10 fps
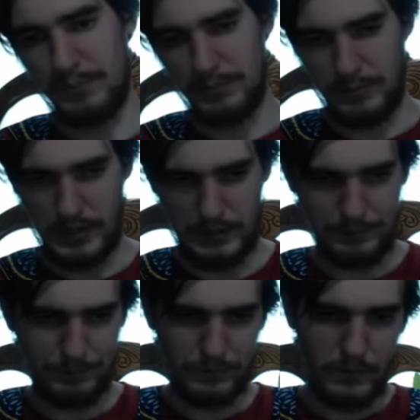But
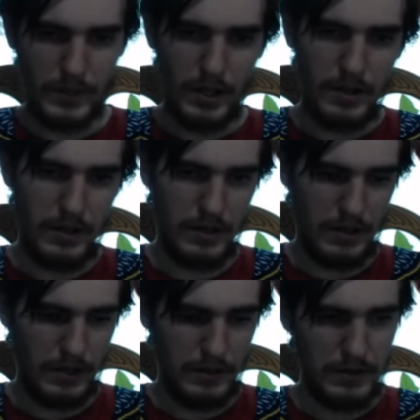alright,
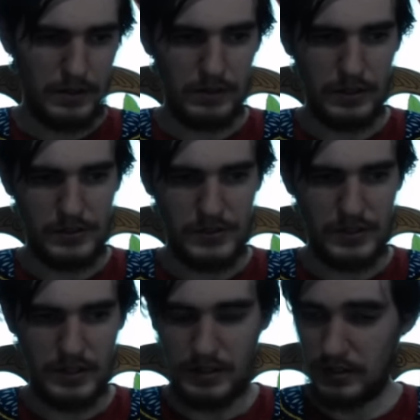let's
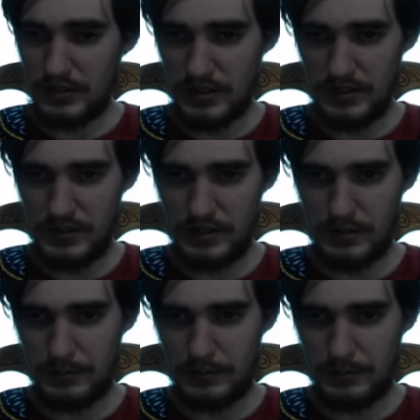continue.